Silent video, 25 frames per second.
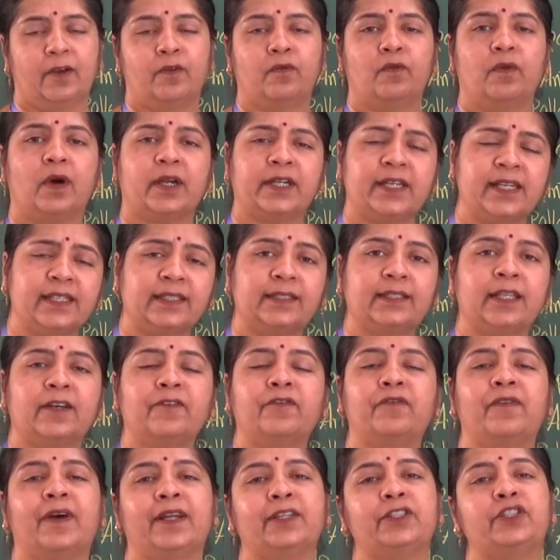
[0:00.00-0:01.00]
What is the
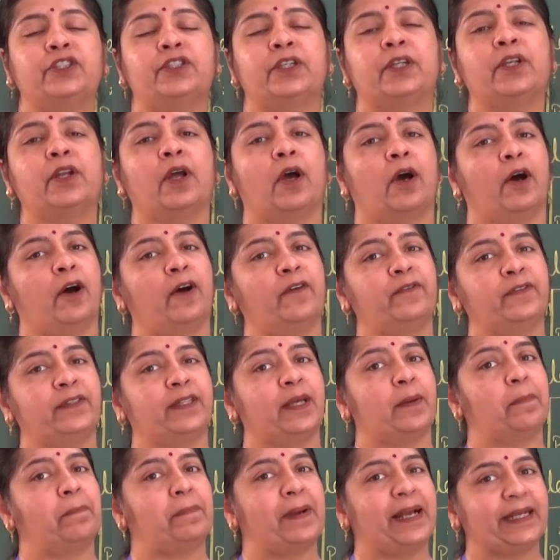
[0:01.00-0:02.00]
function of
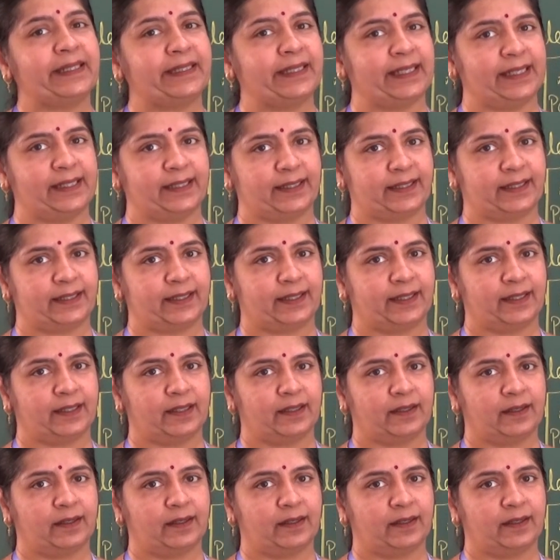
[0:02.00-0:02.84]
the petals?